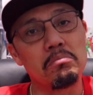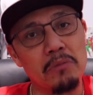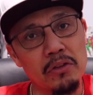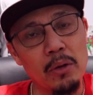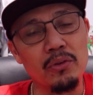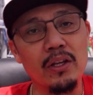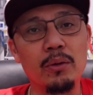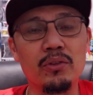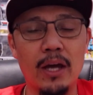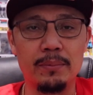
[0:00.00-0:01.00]
Then they were saying
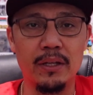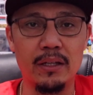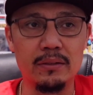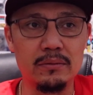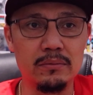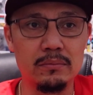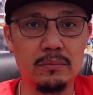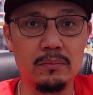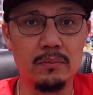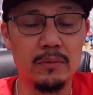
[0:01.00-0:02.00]
he was top 10.
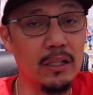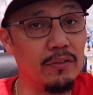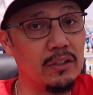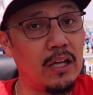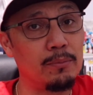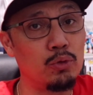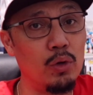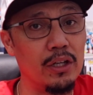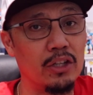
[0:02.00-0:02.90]
Then even top 20,